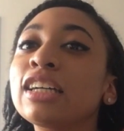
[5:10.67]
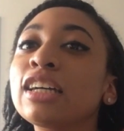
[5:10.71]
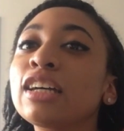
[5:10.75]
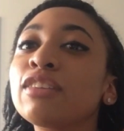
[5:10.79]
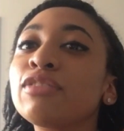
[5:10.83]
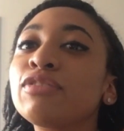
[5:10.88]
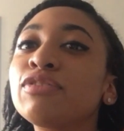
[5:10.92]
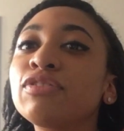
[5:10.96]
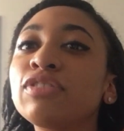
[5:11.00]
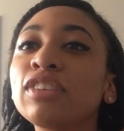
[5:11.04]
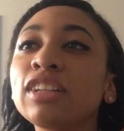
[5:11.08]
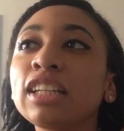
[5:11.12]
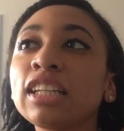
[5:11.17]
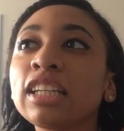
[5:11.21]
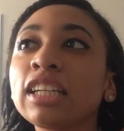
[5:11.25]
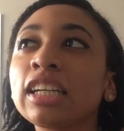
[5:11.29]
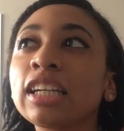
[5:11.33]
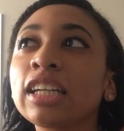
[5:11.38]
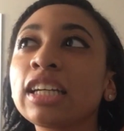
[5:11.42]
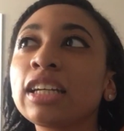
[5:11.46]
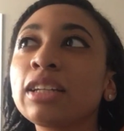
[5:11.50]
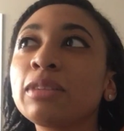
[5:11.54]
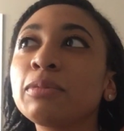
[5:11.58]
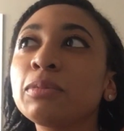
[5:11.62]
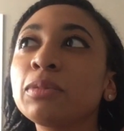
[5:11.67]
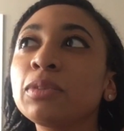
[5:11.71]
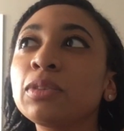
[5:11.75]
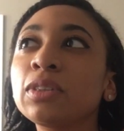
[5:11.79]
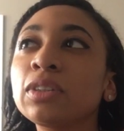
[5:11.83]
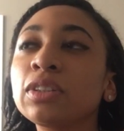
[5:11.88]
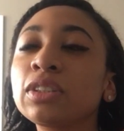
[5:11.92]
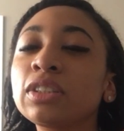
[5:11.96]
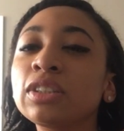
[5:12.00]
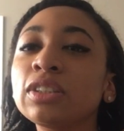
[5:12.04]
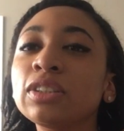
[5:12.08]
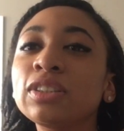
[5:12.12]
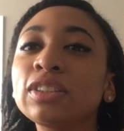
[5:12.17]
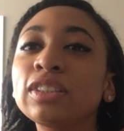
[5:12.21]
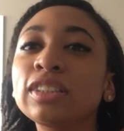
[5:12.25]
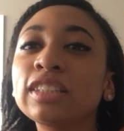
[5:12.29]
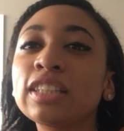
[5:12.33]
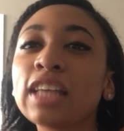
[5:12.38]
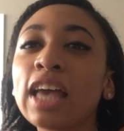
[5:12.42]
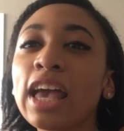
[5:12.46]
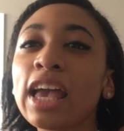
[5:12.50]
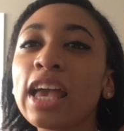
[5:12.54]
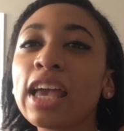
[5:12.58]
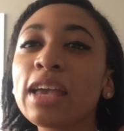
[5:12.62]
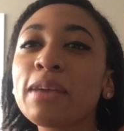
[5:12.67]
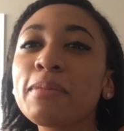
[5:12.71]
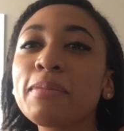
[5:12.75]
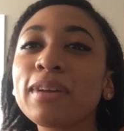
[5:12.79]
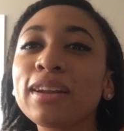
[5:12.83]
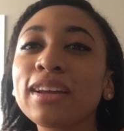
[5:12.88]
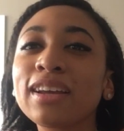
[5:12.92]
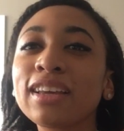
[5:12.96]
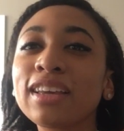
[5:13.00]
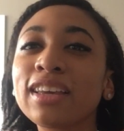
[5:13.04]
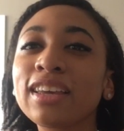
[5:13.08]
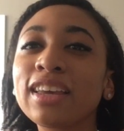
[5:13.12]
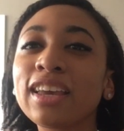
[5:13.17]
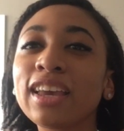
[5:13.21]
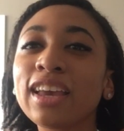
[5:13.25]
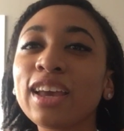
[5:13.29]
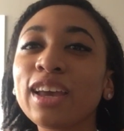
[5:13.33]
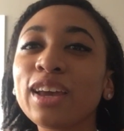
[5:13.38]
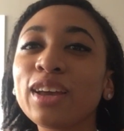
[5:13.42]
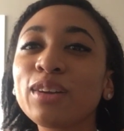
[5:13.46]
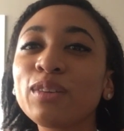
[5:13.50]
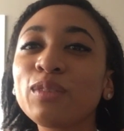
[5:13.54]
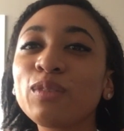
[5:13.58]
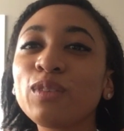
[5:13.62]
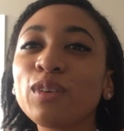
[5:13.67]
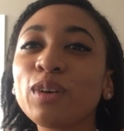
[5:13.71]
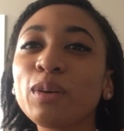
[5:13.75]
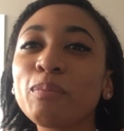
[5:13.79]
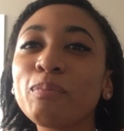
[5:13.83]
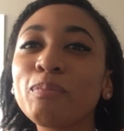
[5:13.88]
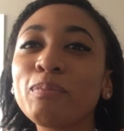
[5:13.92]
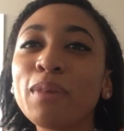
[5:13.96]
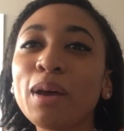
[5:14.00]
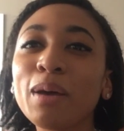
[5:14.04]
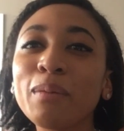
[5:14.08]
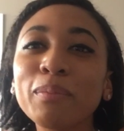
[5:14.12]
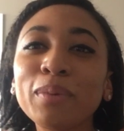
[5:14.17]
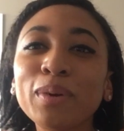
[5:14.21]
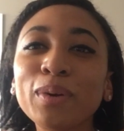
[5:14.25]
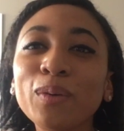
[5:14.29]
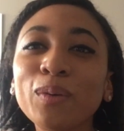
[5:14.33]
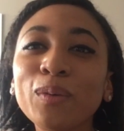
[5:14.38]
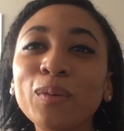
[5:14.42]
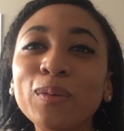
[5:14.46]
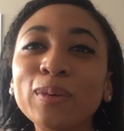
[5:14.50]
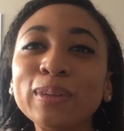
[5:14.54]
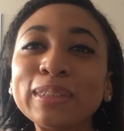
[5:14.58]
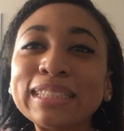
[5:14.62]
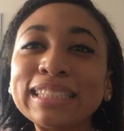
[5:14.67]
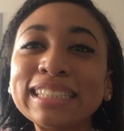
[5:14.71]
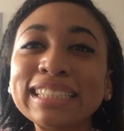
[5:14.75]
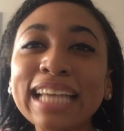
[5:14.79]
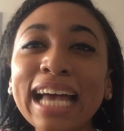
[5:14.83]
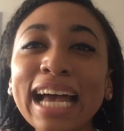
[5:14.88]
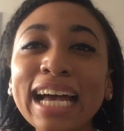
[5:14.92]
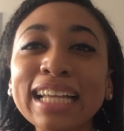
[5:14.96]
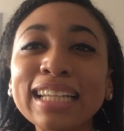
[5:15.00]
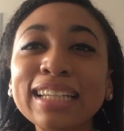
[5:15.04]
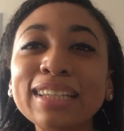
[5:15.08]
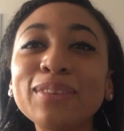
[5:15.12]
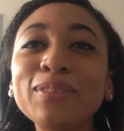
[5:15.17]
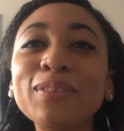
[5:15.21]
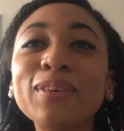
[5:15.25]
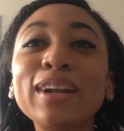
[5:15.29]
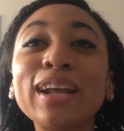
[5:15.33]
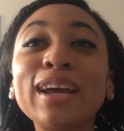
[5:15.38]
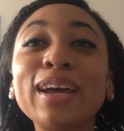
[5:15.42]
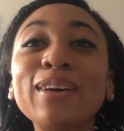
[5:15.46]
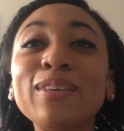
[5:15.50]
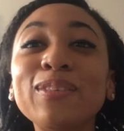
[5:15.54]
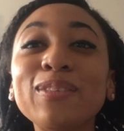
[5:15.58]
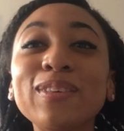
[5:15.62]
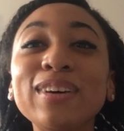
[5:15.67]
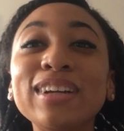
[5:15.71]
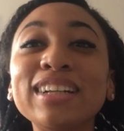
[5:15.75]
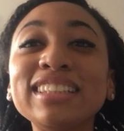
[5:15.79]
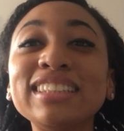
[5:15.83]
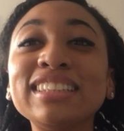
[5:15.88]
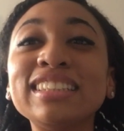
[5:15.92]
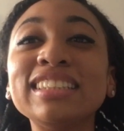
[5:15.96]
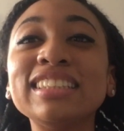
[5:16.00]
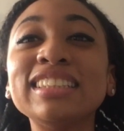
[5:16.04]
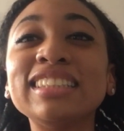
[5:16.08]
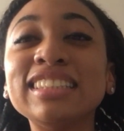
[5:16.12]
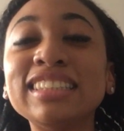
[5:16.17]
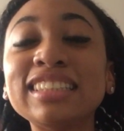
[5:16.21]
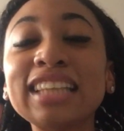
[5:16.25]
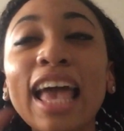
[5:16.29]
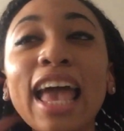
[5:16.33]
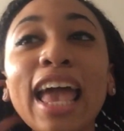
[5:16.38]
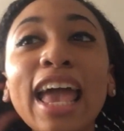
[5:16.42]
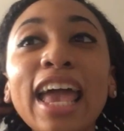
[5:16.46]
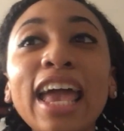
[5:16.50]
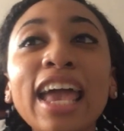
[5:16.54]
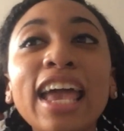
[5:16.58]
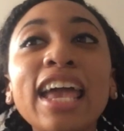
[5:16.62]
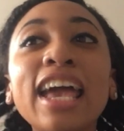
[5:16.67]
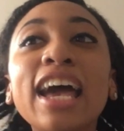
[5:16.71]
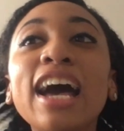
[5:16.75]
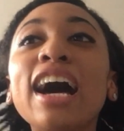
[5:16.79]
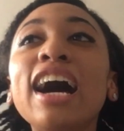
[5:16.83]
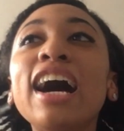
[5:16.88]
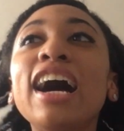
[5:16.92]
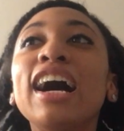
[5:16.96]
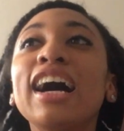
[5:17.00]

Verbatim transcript: I felt like I had more to say, but I can't remember exactly what I wanted to say.